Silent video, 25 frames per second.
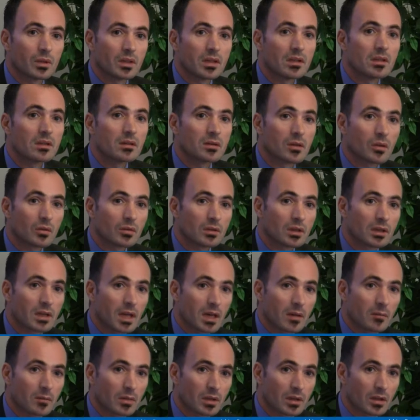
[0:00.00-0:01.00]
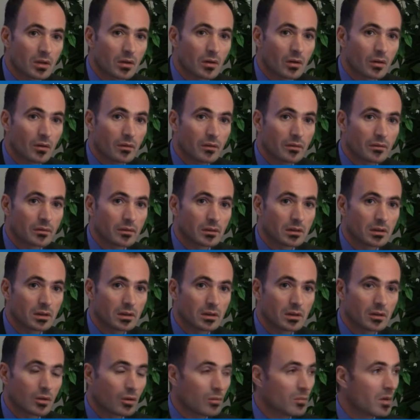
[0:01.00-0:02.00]
we didn't know the number of
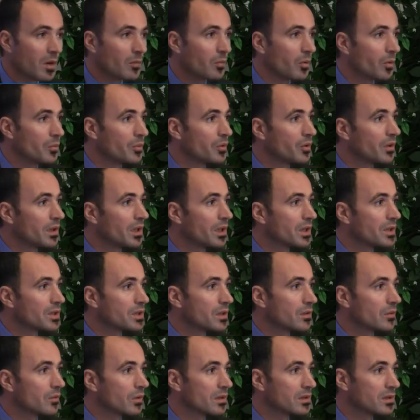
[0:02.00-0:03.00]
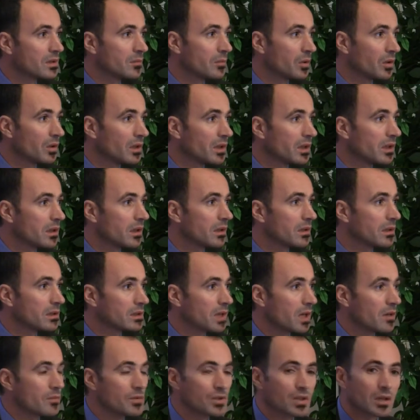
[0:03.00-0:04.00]
Roma population was a political
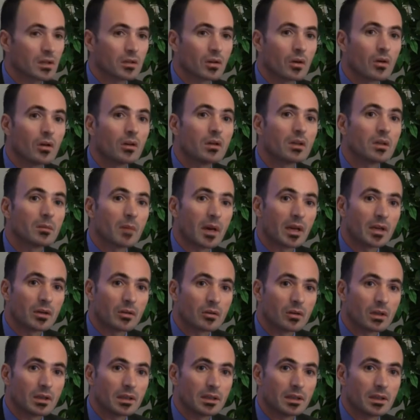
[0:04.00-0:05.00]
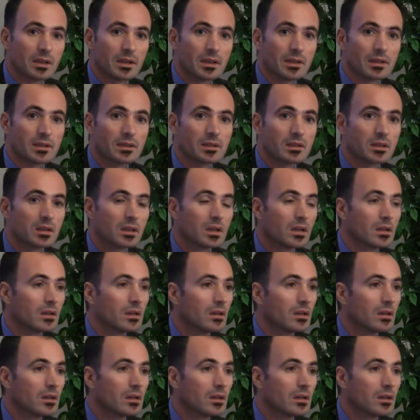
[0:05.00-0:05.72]
subject. All the minorities